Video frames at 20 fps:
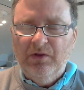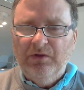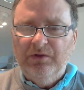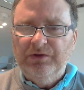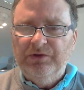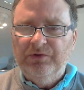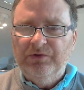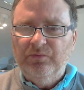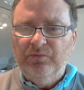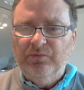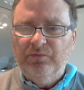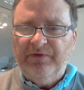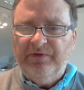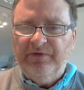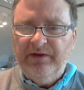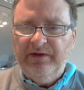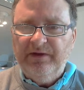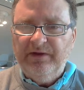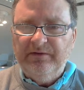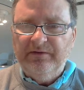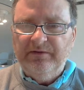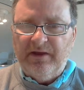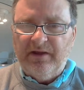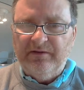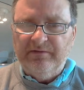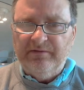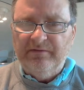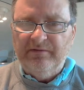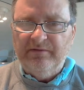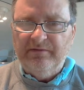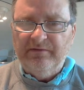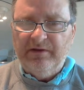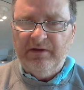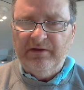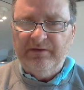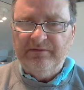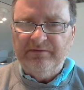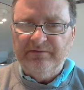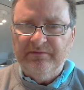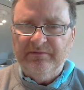you will find then that